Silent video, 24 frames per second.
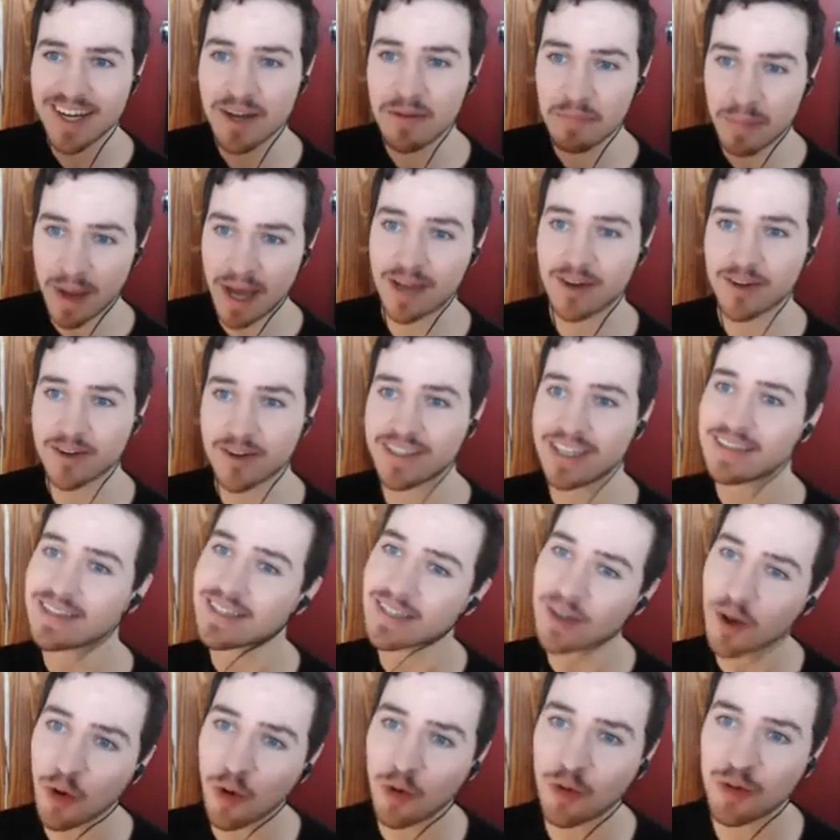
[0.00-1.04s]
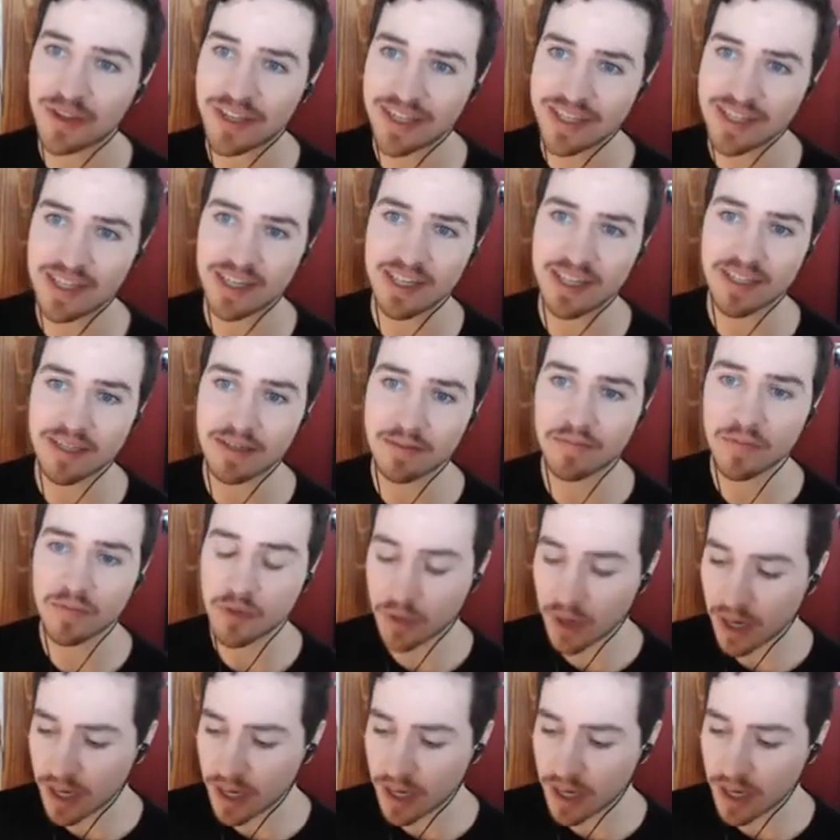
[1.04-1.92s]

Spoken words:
better than the old design, right?